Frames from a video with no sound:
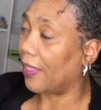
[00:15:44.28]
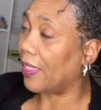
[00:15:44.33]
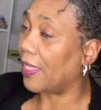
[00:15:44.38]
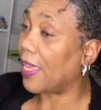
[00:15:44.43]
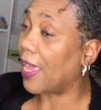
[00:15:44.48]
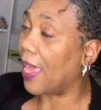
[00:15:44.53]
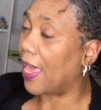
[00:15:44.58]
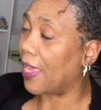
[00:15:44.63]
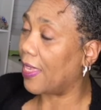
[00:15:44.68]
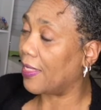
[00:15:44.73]

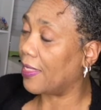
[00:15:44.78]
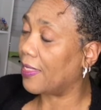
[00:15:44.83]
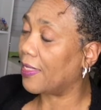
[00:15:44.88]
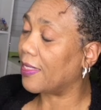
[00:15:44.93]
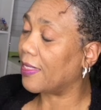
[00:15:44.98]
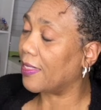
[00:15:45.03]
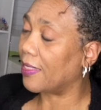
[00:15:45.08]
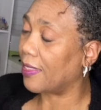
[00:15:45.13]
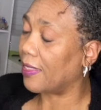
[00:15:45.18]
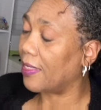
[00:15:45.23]

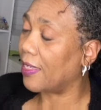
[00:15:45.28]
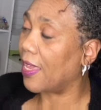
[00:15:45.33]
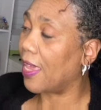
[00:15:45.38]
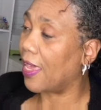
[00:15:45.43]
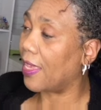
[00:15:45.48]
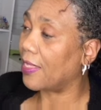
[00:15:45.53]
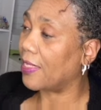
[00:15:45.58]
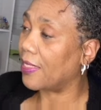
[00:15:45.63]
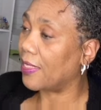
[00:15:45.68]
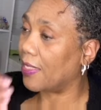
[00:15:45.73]
Yes,
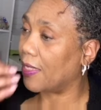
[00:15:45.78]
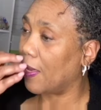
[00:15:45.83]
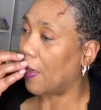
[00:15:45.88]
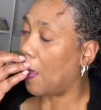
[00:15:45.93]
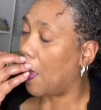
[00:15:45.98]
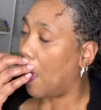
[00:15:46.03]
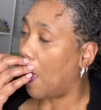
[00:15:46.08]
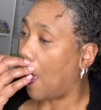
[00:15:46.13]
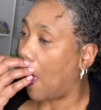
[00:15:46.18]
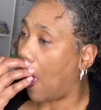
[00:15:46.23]
yes.
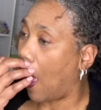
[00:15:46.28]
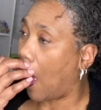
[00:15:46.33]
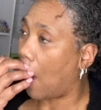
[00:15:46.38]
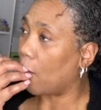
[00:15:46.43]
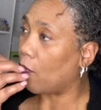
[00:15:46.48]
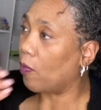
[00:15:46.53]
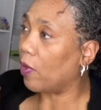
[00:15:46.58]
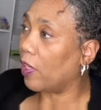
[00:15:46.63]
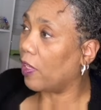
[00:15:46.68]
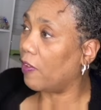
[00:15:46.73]
I
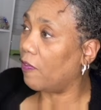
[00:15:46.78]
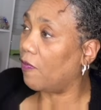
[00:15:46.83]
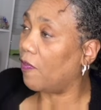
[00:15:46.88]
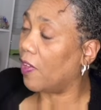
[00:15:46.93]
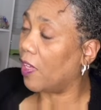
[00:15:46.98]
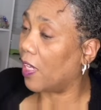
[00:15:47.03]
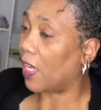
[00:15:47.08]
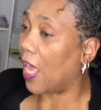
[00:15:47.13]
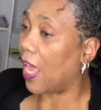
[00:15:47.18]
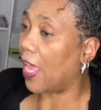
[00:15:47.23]
really
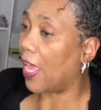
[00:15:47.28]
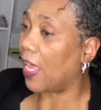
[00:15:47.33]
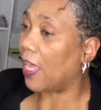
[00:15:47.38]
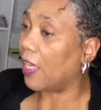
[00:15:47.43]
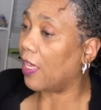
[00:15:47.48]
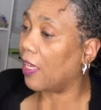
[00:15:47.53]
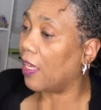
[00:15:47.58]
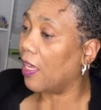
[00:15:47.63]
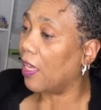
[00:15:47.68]
feel like